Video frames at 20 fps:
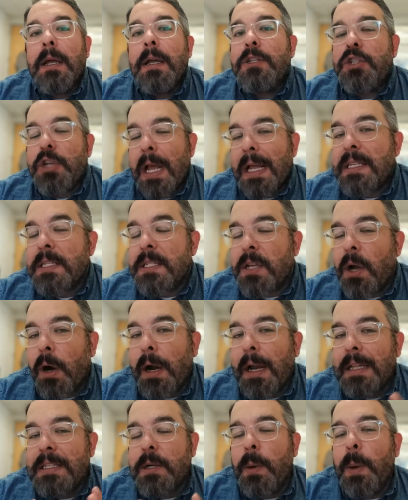chances
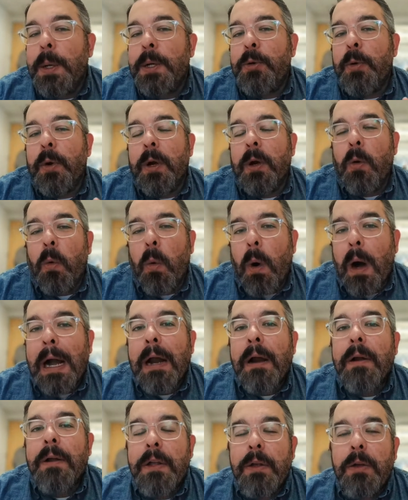are it's going to
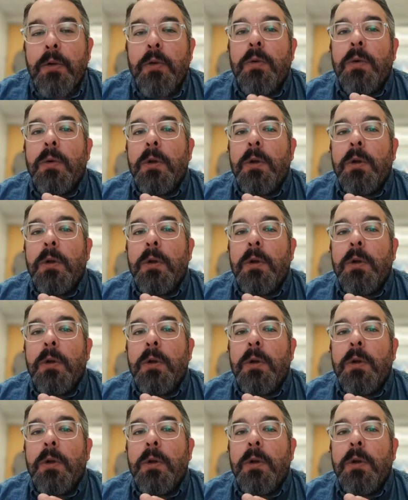require you